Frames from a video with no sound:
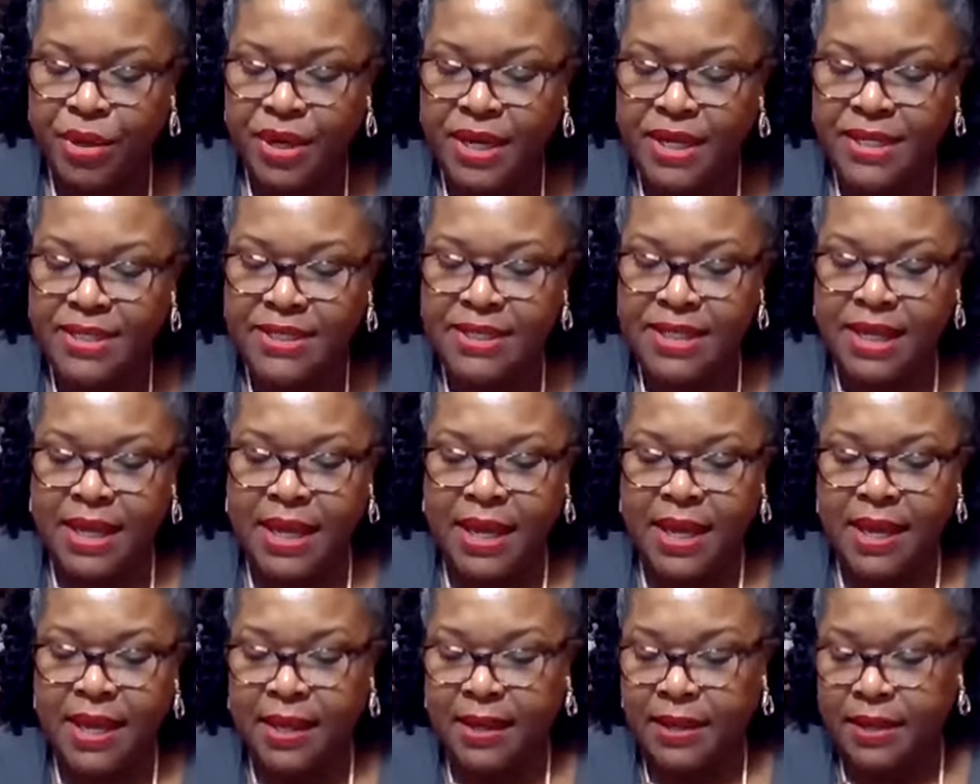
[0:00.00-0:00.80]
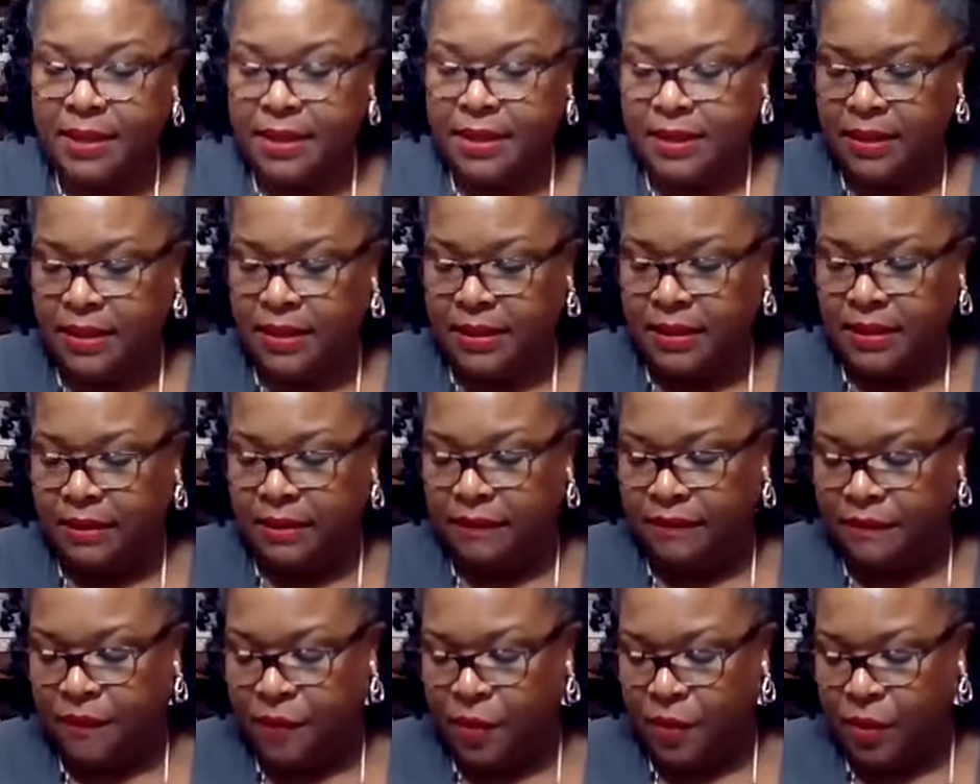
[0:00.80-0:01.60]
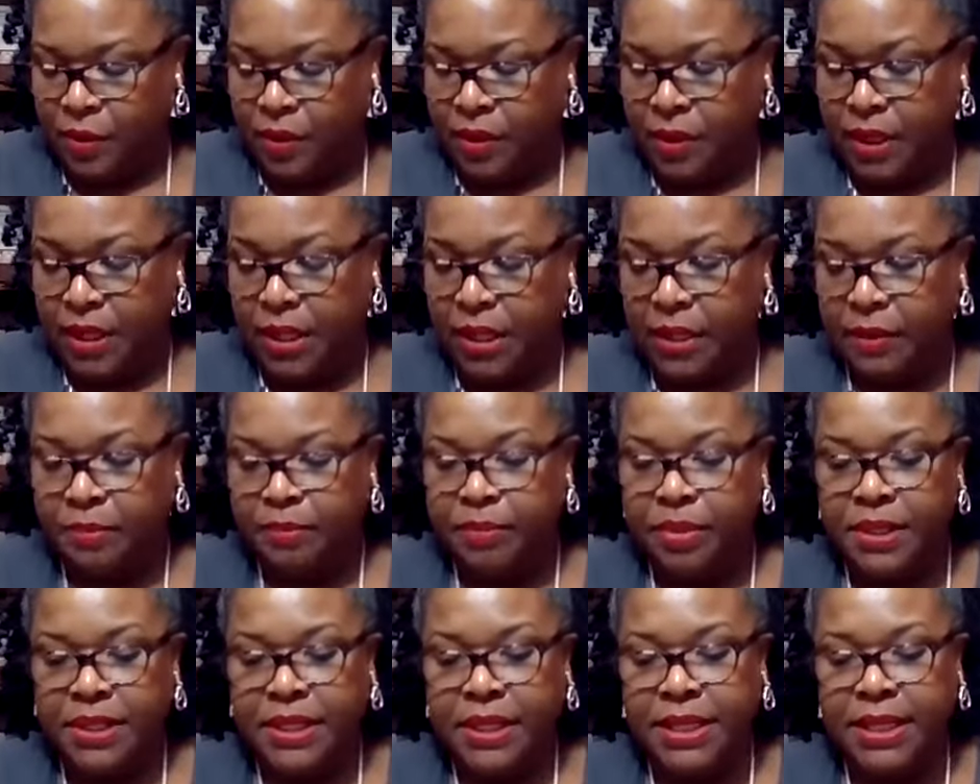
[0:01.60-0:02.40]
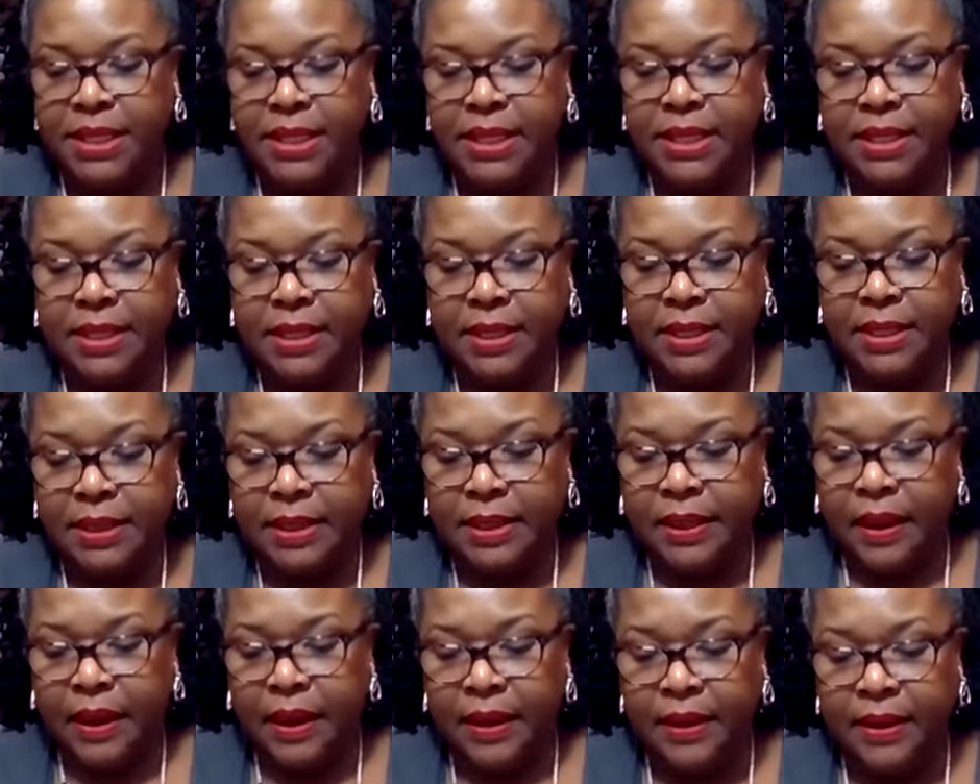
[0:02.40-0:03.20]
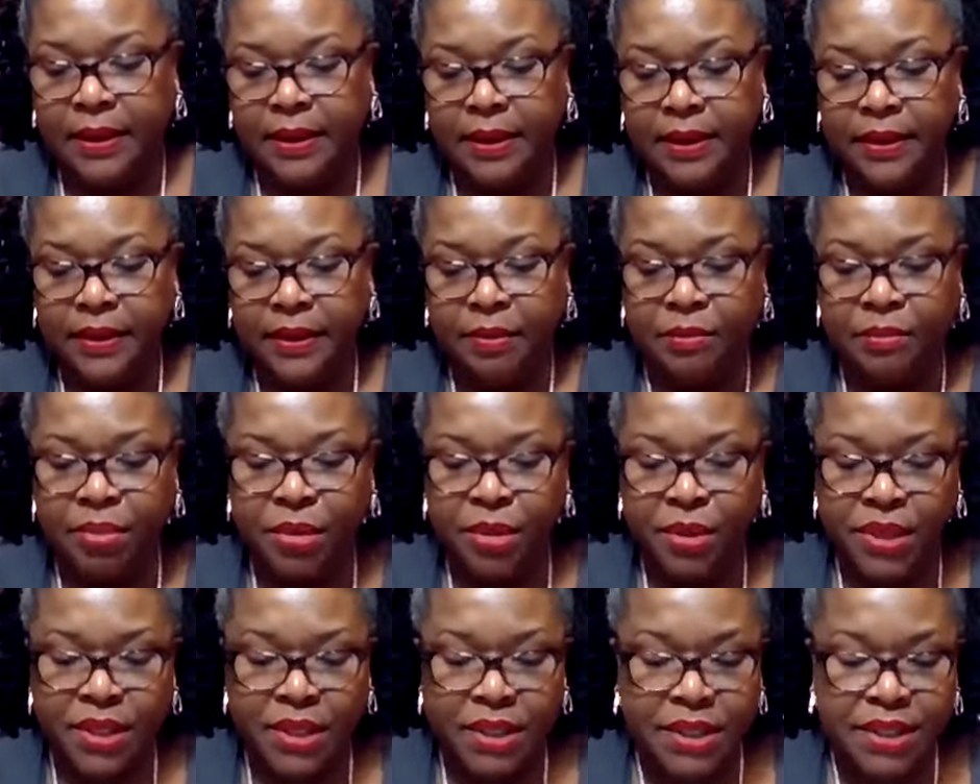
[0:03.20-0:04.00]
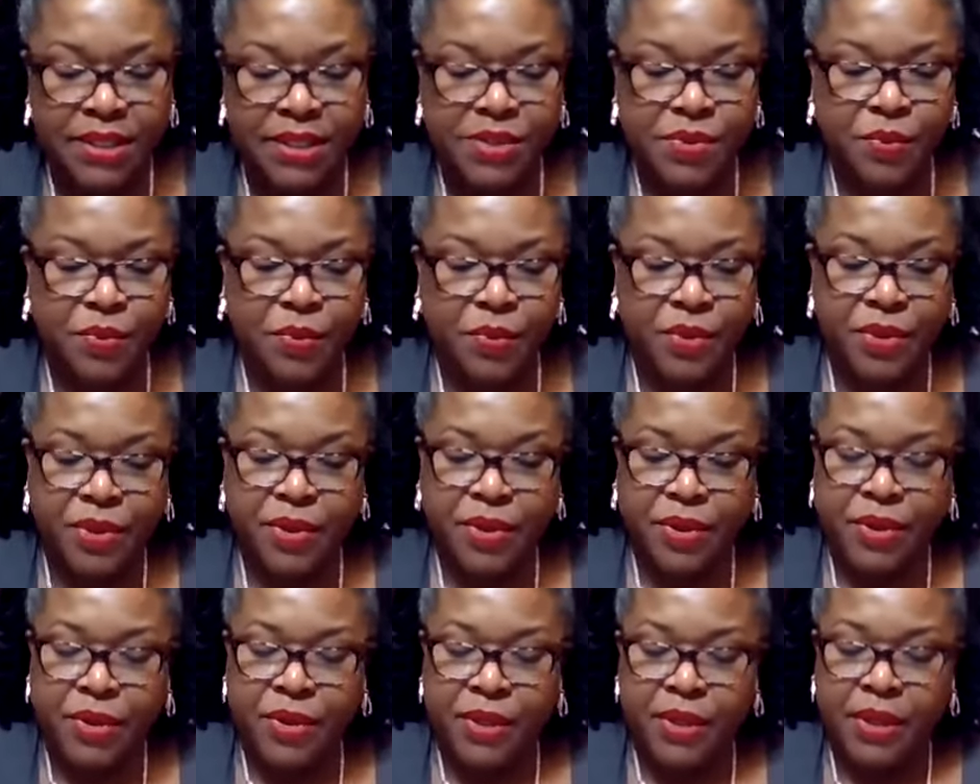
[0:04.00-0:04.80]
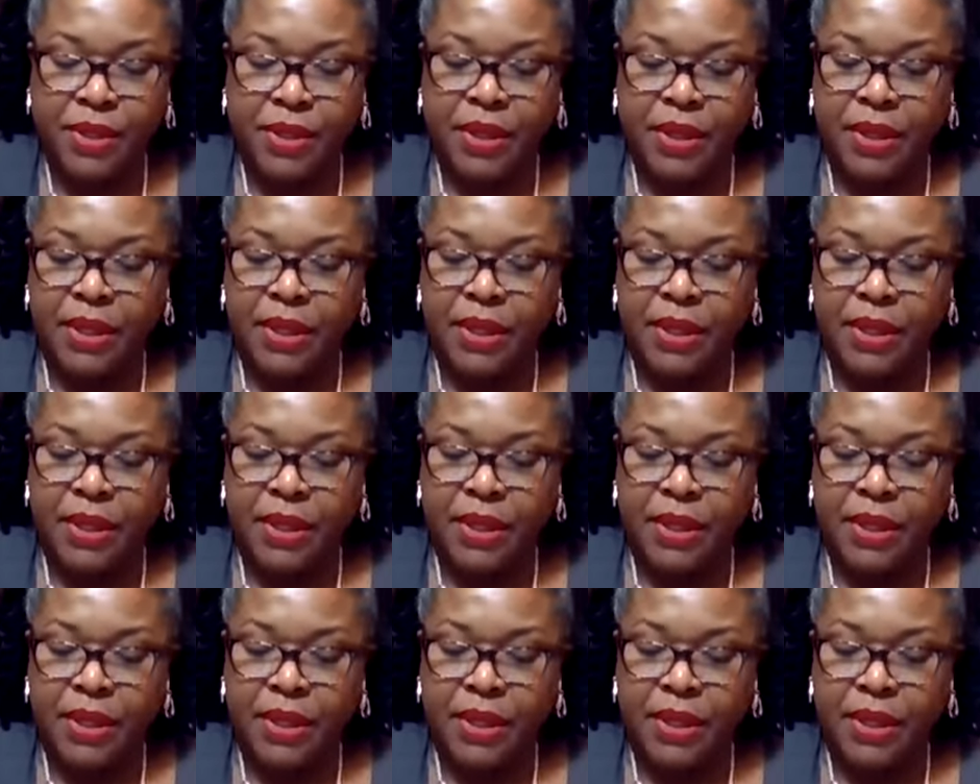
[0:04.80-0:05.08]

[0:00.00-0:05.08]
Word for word: praise God for completing another book in his word.